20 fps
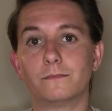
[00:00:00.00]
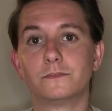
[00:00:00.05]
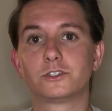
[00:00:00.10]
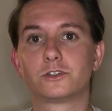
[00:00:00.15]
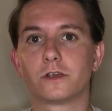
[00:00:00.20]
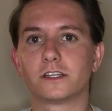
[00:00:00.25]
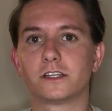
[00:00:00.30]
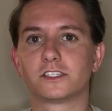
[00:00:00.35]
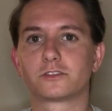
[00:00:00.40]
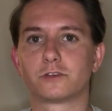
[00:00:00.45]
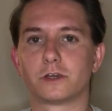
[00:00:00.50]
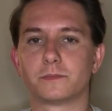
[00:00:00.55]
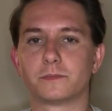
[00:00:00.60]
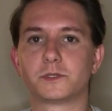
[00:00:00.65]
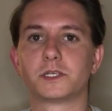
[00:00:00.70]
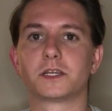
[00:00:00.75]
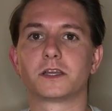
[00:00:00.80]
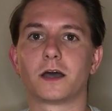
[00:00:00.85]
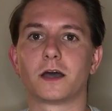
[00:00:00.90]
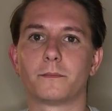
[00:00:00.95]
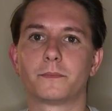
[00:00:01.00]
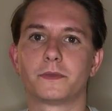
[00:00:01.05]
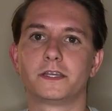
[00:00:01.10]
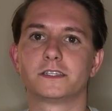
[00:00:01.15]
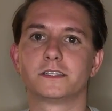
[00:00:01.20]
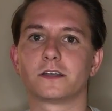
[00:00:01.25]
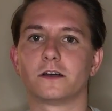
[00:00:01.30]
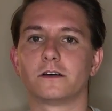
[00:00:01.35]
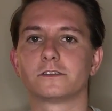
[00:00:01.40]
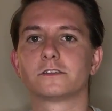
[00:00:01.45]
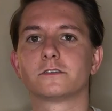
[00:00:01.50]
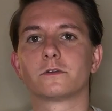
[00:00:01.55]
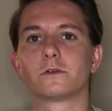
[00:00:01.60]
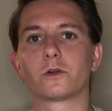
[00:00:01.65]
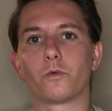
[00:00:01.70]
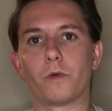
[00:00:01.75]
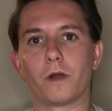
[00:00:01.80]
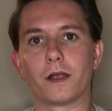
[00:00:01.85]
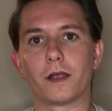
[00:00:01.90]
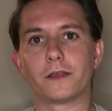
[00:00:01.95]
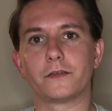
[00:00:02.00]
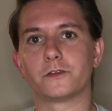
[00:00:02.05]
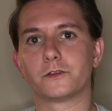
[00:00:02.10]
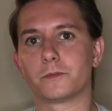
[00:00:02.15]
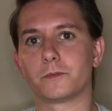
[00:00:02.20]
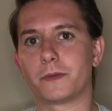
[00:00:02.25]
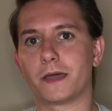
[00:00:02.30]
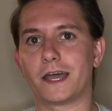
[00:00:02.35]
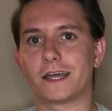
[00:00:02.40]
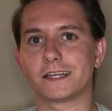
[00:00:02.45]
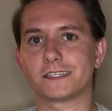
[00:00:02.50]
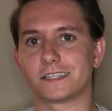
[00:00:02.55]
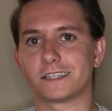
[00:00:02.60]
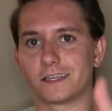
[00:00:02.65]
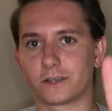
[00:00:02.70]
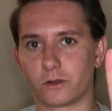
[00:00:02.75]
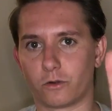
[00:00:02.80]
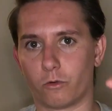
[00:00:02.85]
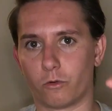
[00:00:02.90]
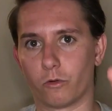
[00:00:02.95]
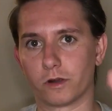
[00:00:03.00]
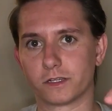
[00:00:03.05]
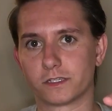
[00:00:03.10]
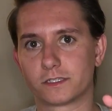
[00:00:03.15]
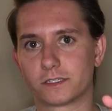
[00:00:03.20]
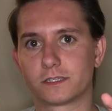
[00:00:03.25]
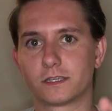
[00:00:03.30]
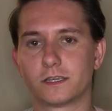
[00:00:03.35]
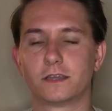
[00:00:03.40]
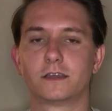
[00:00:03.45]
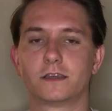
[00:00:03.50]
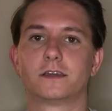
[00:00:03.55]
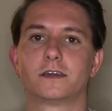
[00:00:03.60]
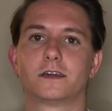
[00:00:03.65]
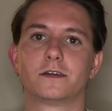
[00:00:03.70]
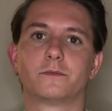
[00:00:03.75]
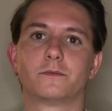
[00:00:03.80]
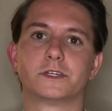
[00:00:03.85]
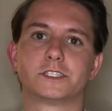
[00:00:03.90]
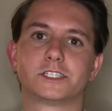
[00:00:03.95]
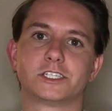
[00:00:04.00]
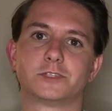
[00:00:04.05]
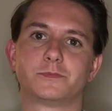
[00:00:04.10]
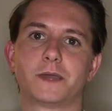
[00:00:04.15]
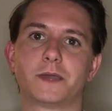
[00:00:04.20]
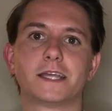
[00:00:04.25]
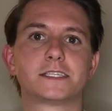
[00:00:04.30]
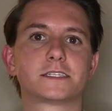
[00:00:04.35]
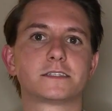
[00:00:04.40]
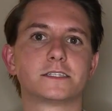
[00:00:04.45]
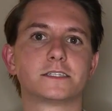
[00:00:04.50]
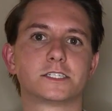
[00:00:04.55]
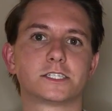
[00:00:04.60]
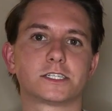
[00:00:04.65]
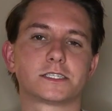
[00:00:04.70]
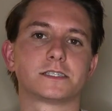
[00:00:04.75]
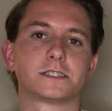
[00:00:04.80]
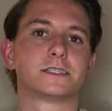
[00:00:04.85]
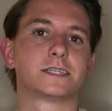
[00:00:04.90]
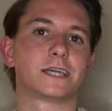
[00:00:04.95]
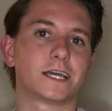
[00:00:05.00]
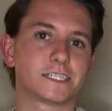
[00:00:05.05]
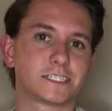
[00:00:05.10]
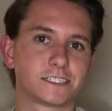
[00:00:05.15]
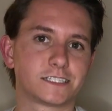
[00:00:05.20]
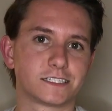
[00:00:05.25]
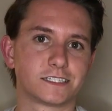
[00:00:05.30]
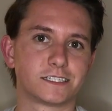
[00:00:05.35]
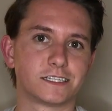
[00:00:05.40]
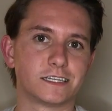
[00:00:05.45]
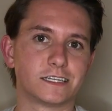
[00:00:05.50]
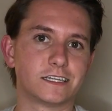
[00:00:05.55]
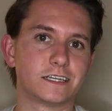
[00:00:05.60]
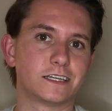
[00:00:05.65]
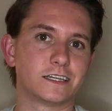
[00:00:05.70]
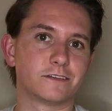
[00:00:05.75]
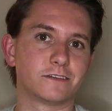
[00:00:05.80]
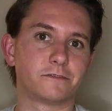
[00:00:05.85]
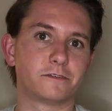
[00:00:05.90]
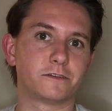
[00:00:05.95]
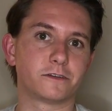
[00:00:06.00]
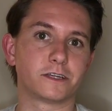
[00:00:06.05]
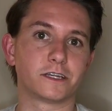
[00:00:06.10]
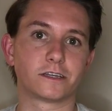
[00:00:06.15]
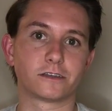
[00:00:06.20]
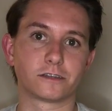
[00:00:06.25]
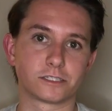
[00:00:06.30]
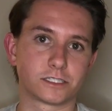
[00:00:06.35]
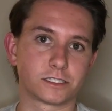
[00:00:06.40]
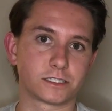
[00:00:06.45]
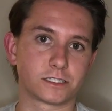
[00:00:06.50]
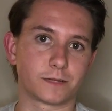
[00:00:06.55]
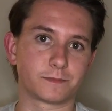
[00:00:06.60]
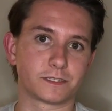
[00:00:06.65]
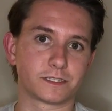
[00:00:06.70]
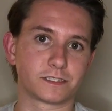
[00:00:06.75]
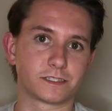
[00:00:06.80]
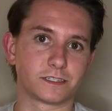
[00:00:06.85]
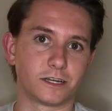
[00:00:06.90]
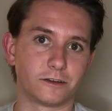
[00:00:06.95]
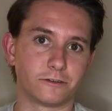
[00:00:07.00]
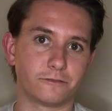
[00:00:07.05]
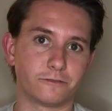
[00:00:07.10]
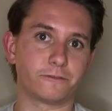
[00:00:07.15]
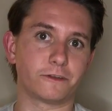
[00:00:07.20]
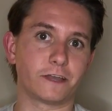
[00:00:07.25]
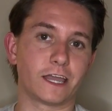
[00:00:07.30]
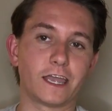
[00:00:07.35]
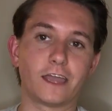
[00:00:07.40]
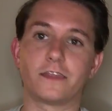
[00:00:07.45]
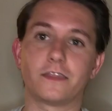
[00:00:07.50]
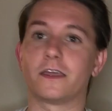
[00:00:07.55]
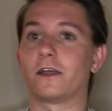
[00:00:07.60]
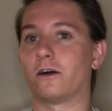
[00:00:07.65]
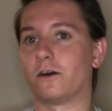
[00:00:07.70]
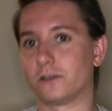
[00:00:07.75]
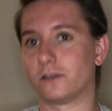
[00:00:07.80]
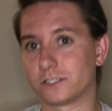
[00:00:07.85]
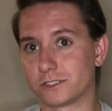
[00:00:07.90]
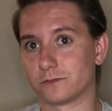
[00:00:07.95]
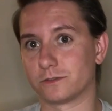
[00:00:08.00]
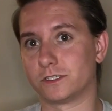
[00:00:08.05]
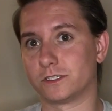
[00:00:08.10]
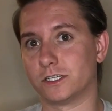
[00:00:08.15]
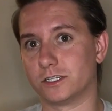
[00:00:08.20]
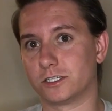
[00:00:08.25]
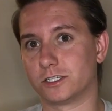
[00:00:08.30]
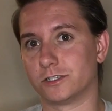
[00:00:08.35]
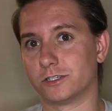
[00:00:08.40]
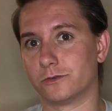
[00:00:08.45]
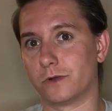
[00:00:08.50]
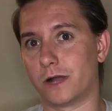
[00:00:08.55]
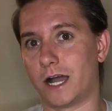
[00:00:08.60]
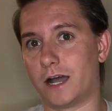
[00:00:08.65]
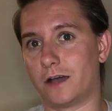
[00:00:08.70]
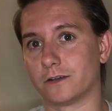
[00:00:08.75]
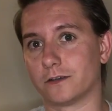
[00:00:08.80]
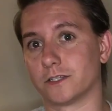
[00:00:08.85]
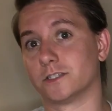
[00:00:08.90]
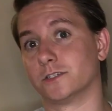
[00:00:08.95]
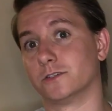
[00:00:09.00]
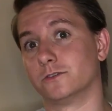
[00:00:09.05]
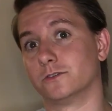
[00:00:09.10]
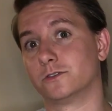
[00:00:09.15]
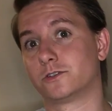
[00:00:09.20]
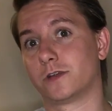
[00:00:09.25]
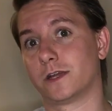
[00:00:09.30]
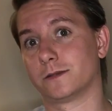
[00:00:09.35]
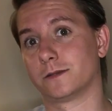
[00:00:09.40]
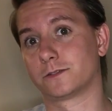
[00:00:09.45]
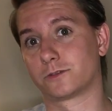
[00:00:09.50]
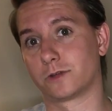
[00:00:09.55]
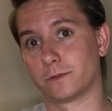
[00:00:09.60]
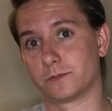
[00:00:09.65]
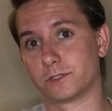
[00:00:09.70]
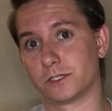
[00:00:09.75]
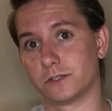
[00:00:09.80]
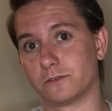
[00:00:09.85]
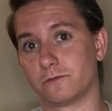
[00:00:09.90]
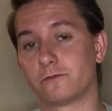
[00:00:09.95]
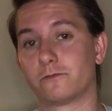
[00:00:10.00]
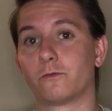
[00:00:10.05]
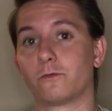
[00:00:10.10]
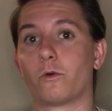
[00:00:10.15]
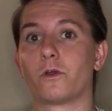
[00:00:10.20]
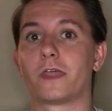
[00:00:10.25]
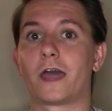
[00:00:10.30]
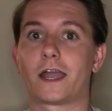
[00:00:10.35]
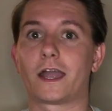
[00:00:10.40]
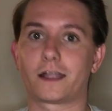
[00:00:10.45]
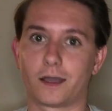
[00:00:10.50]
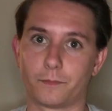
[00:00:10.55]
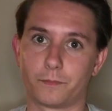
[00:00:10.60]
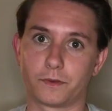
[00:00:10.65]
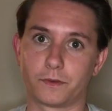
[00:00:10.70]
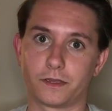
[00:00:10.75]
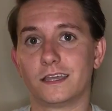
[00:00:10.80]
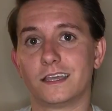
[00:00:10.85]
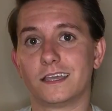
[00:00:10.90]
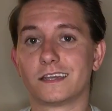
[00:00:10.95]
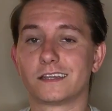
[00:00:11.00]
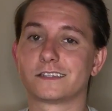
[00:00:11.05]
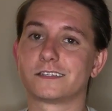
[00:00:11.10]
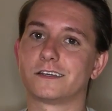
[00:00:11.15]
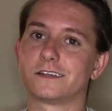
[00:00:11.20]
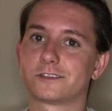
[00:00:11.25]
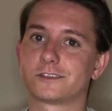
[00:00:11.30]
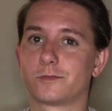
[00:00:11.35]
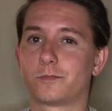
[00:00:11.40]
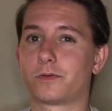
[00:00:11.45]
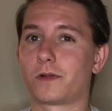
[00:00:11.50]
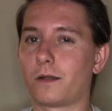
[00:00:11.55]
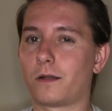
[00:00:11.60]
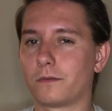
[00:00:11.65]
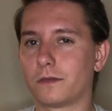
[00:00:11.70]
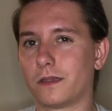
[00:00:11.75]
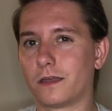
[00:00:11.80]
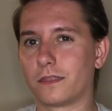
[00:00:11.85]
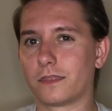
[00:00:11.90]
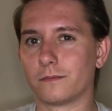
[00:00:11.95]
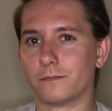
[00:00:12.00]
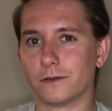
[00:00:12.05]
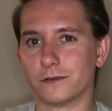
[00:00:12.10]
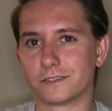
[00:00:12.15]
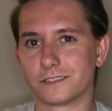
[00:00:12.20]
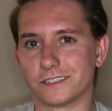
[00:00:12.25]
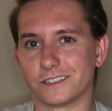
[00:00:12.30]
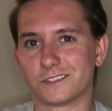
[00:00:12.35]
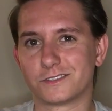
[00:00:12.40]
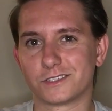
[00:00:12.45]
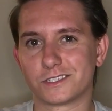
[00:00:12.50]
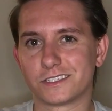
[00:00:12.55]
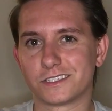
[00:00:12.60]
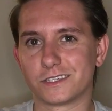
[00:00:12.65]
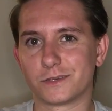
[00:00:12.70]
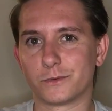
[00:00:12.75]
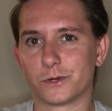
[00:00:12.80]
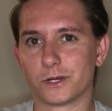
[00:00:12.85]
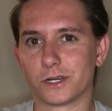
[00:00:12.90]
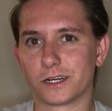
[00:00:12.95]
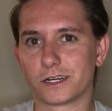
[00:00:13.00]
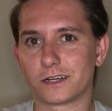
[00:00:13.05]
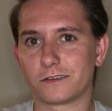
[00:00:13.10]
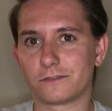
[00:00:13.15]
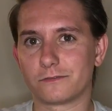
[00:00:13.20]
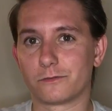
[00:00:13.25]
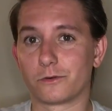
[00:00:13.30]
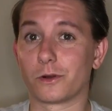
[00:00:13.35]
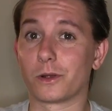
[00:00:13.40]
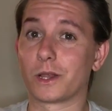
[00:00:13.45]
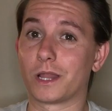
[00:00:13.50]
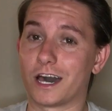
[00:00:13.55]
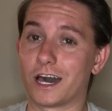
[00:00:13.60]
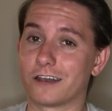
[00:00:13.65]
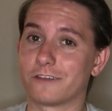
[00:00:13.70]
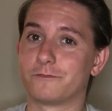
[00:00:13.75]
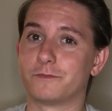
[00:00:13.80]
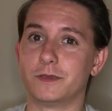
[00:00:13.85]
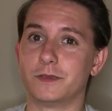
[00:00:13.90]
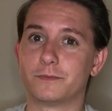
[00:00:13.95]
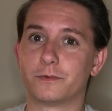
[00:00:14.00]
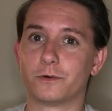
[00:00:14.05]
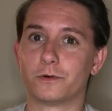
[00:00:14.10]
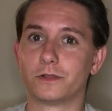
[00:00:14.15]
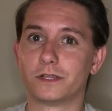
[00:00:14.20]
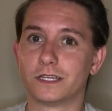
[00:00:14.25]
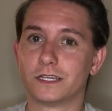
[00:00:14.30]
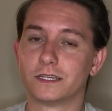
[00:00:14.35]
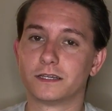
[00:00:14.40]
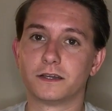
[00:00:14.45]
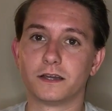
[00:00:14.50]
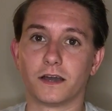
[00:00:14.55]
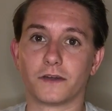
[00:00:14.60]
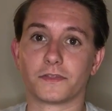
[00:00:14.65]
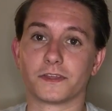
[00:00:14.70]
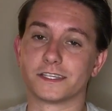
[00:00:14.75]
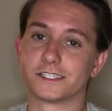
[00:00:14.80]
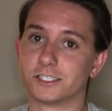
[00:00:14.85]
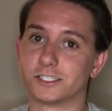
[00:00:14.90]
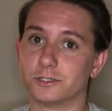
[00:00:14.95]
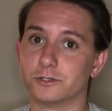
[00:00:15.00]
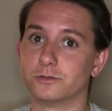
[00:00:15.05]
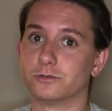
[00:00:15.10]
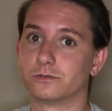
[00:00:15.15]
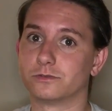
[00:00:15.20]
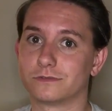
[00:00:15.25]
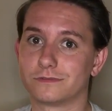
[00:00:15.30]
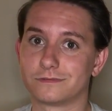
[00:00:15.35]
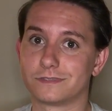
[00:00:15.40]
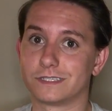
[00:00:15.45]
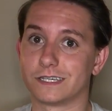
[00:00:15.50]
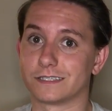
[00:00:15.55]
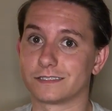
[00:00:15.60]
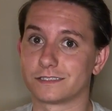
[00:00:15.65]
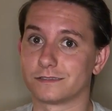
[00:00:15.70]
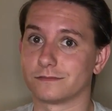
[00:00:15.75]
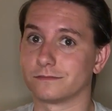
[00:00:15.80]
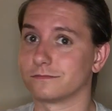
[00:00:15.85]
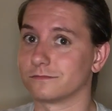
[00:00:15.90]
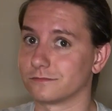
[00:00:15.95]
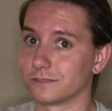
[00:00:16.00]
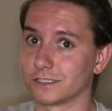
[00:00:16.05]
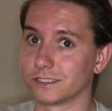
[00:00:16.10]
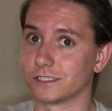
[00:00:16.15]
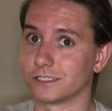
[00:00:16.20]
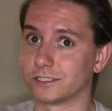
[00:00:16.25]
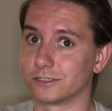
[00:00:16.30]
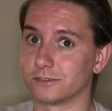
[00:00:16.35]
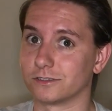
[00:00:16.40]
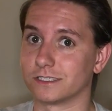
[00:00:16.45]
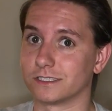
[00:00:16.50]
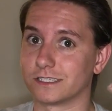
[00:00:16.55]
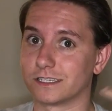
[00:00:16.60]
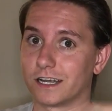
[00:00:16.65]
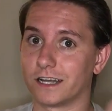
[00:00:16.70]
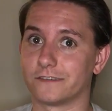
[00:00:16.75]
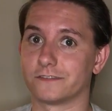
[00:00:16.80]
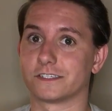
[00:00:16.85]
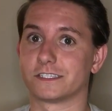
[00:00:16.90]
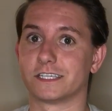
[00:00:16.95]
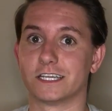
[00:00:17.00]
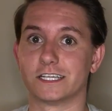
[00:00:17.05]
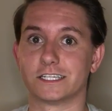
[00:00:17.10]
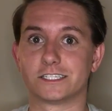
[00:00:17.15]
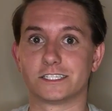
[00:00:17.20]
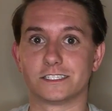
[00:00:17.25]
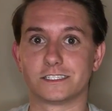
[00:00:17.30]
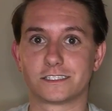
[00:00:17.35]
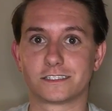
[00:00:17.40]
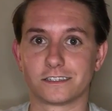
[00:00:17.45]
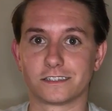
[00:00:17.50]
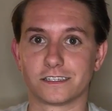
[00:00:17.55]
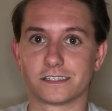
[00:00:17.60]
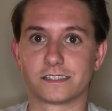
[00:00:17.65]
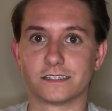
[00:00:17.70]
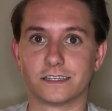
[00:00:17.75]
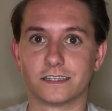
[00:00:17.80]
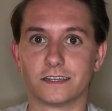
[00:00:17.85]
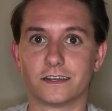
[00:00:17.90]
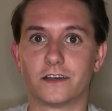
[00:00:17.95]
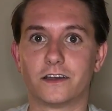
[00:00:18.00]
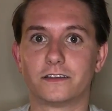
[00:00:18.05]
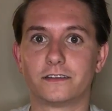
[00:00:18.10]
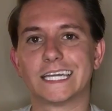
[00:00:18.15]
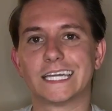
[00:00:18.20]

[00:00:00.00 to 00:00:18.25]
transcription companies also require you to pass a course, which is basically just a test to see if your English is up to snuff, and they also teach you how to do transcription for that company. It is also probably not the most interesting work for a lot of people, unless you get some really juicy conversations to listen in on.